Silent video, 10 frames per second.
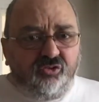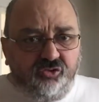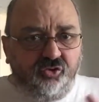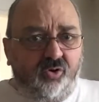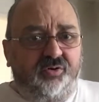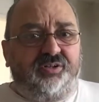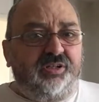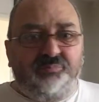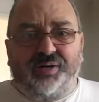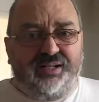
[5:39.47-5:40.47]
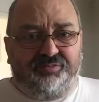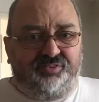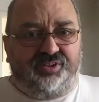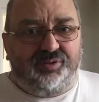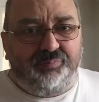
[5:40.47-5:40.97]
John, you may have
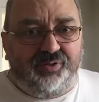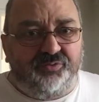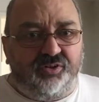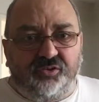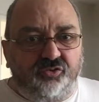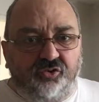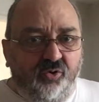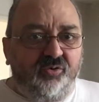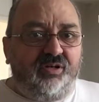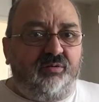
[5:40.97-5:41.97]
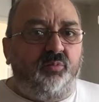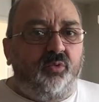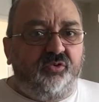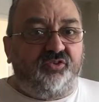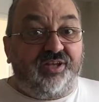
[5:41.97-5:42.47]
seen the post. John
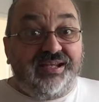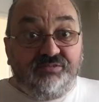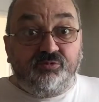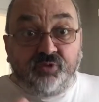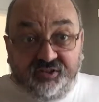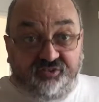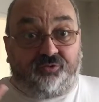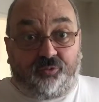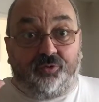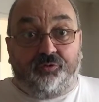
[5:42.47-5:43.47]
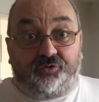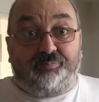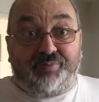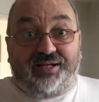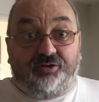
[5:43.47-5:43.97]
was a restaurant
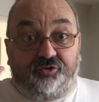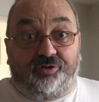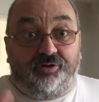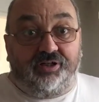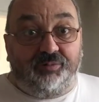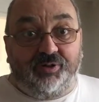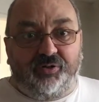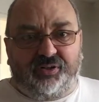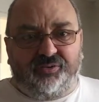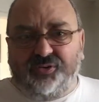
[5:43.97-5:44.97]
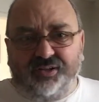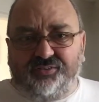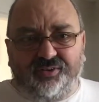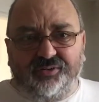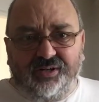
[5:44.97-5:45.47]
manager in America, right?
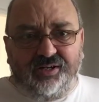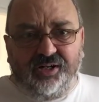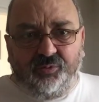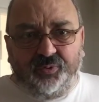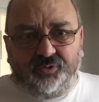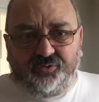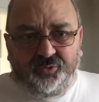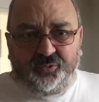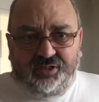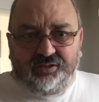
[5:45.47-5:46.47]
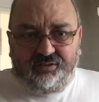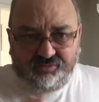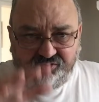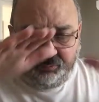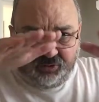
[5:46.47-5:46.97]
So we're not talking
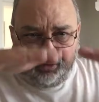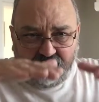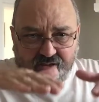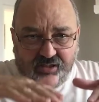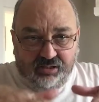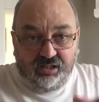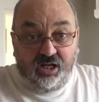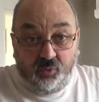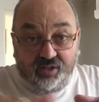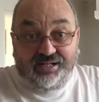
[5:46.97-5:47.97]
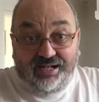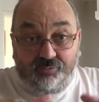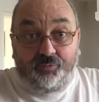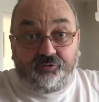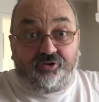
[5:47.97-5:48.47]
someone kind of lower
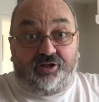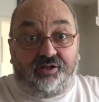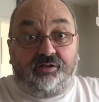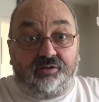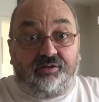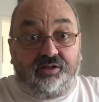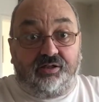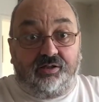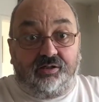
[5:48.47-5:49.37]
down the chain, yeah?